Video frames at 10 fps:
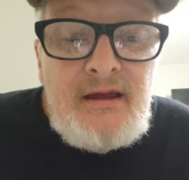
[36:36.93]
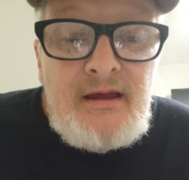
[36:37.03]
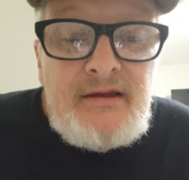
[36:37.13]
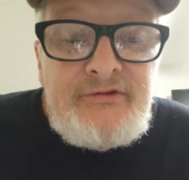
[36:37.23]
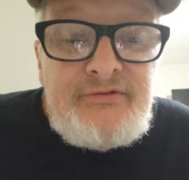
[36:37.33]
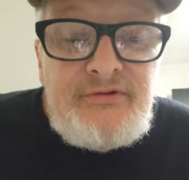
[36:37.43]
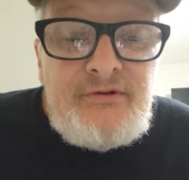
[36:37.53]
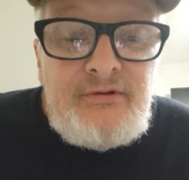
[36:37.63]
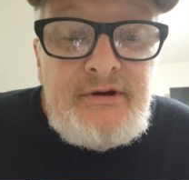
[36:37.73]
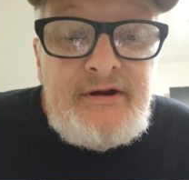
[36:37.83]

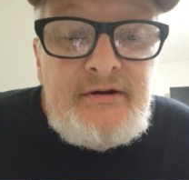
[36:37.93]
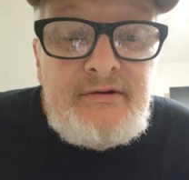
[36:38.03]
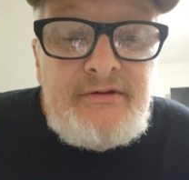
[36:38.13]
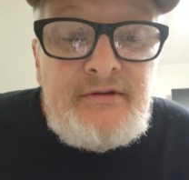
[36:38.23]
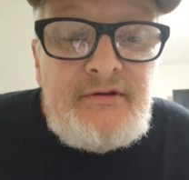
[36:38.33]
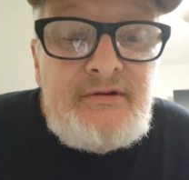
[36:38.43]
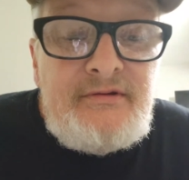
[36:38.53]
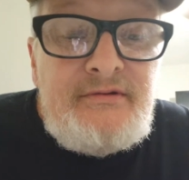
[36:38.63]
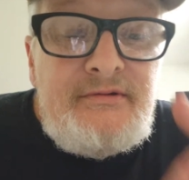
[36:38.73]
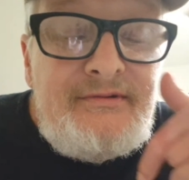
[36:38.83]
Still hear the,
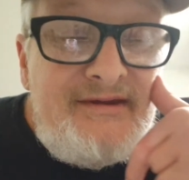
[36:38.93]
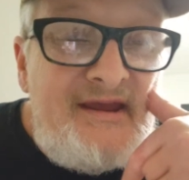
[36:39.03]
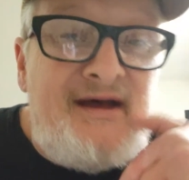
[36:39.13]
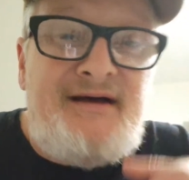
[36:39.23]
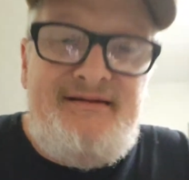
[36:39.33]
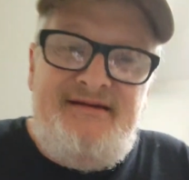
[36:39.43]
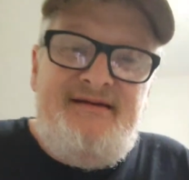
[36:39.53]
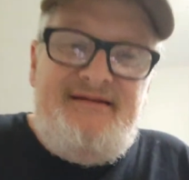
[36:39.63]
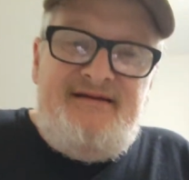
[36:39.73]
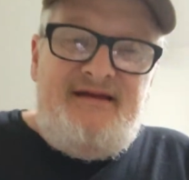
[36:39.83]
yeah.
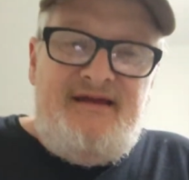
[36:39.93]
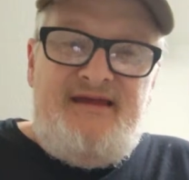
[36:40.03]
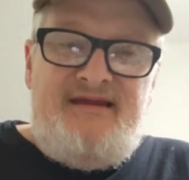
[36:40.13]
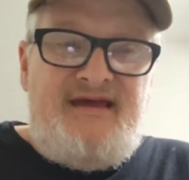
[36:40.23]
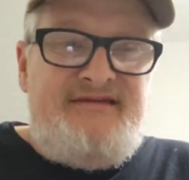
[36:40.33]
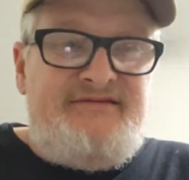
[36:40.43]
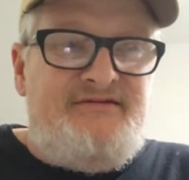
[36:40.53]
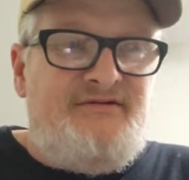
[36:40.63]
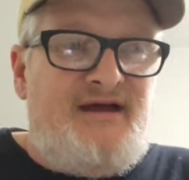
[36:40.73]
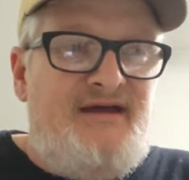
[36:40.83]
And I
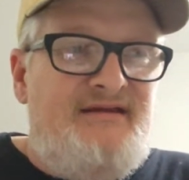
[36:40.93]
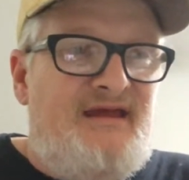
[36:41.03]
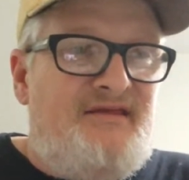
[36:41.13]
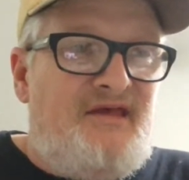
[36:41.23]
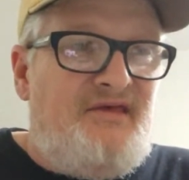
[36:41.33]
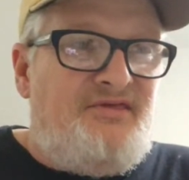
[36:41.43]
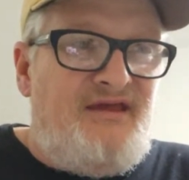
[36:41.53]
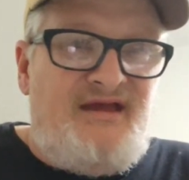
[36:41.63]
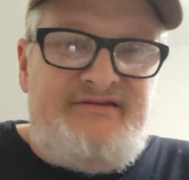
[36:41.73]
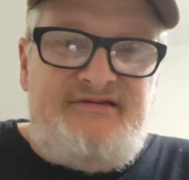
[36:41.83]
still got, I
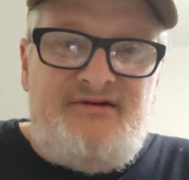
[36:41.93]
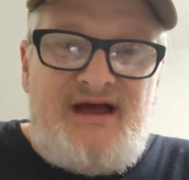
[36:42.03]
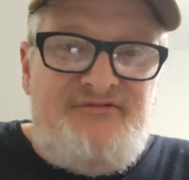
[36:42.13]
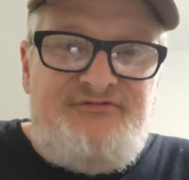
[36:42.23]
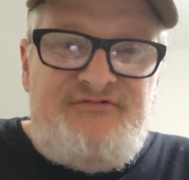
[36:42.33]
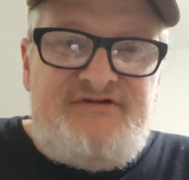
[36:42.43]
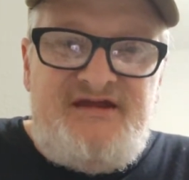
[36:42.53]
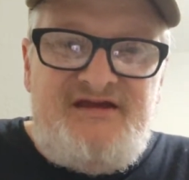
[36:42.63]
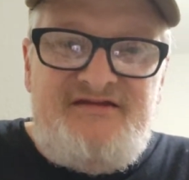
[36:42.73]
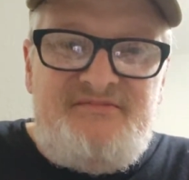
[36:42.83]
think I still got
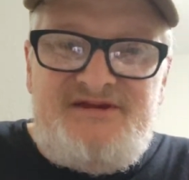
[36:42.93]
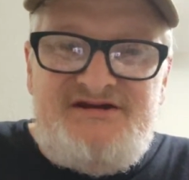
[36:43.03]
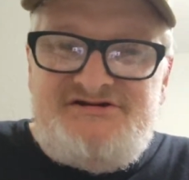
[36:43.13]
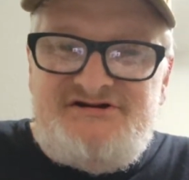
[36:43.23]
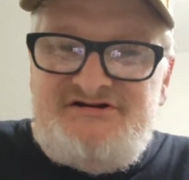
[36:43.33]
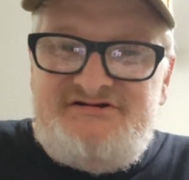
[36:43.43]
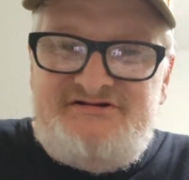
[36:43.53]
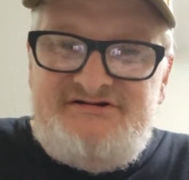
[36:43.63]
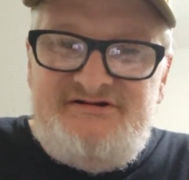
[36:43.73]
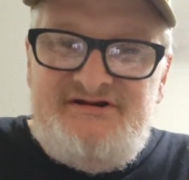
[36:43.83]
15 of them t-shirts.
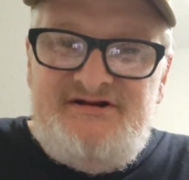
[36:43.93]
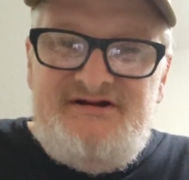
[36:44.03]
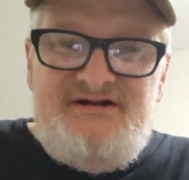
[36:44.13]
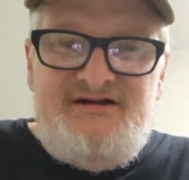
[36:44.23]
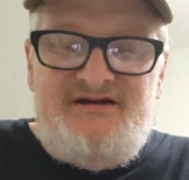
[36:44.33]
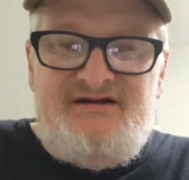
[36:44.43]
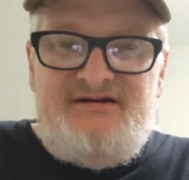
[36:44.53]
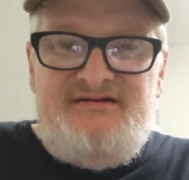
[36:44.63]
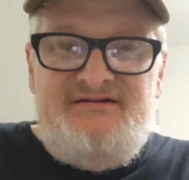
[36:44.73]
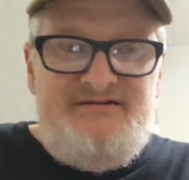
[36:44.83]

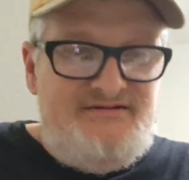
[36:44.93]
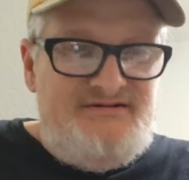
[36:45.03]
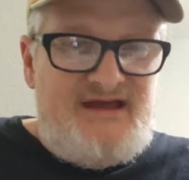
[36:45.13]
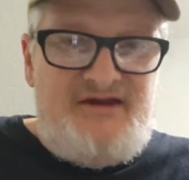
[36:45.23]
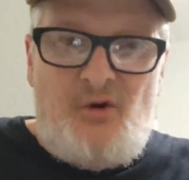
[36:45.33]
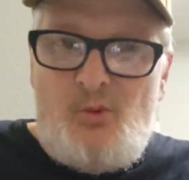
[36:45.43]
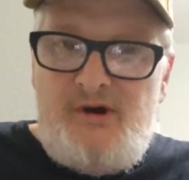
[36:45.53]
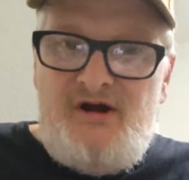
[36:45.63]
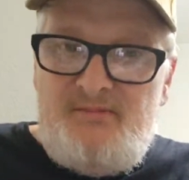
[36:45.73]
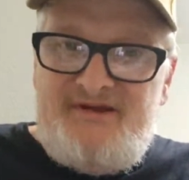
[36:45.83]
I don't
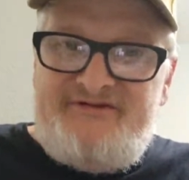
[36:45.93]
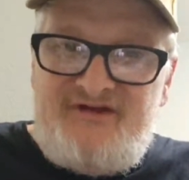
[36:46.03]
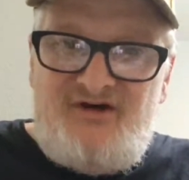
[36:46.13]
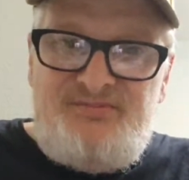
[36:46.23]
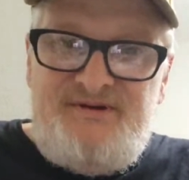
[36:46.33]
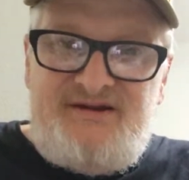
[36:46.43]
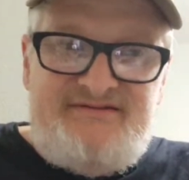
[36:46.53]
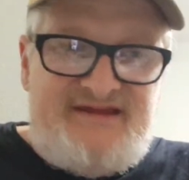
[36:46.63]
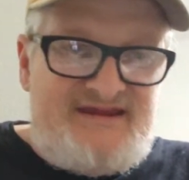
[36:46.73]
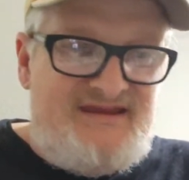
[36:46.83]
wear them myself
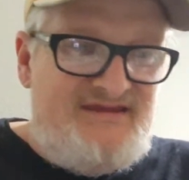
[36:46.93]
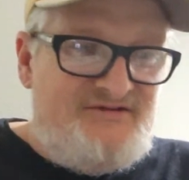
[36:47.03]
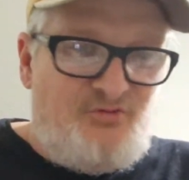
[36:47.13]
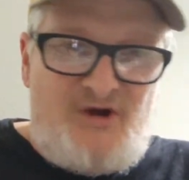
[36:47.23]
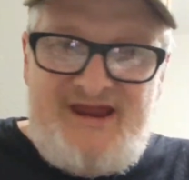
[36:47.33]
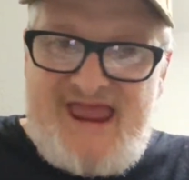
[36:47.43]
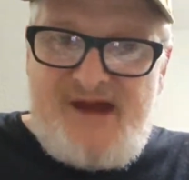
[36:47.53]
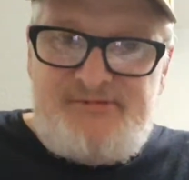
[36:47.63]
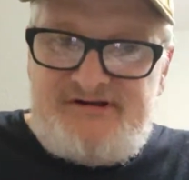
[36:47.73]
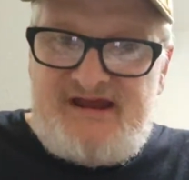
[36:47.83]
because why
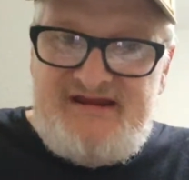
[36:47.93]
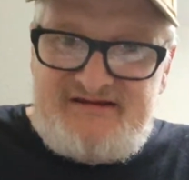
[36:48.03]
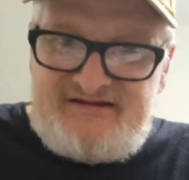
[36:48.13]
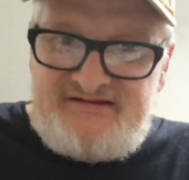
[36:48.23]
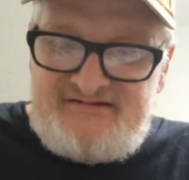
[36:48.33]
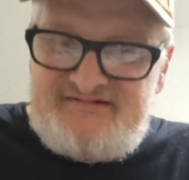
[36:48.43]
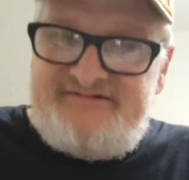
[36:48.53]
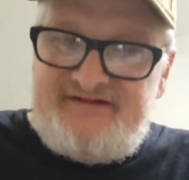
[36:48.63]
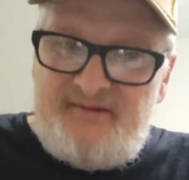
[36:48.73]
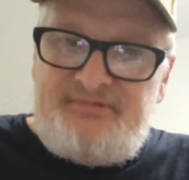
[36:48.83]
advertise
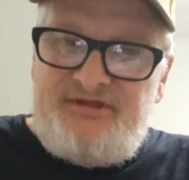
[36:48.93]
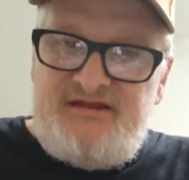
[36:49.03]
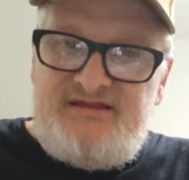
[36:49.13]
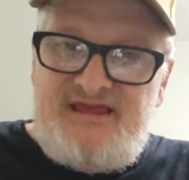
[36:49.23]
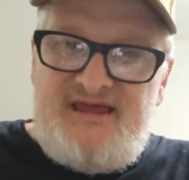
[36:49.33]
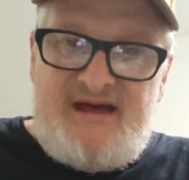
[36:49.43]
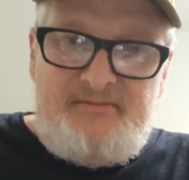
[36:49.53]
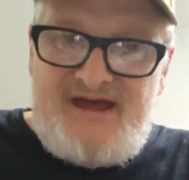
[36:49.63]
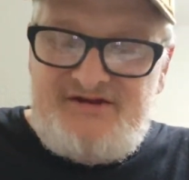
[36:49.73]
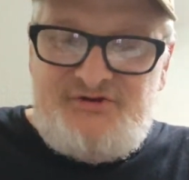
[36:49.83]
something that I'm
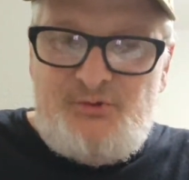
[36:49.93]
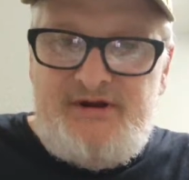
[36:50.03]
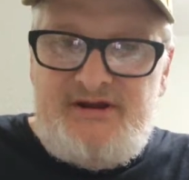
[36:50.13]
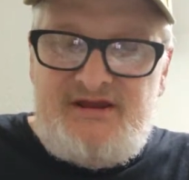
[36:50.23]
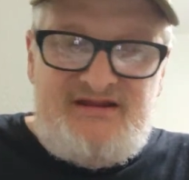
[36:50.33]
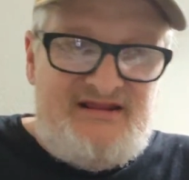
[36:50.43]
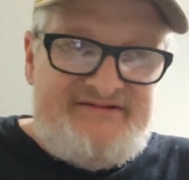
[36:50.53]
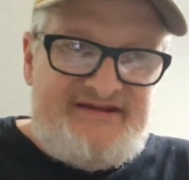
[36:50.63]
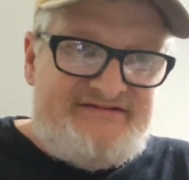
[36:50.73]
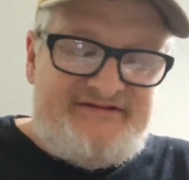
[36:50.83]
not doing
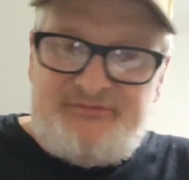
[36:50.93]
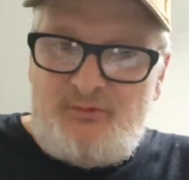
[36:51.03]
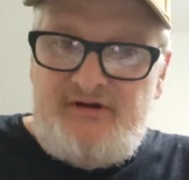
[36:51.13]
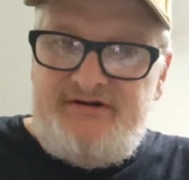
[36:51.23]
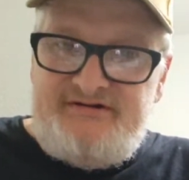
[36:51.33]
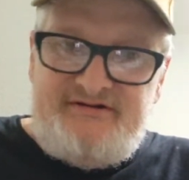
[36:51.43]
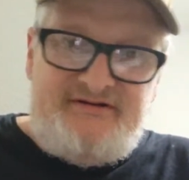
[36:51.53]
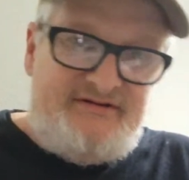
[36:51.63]
unless I just wanted to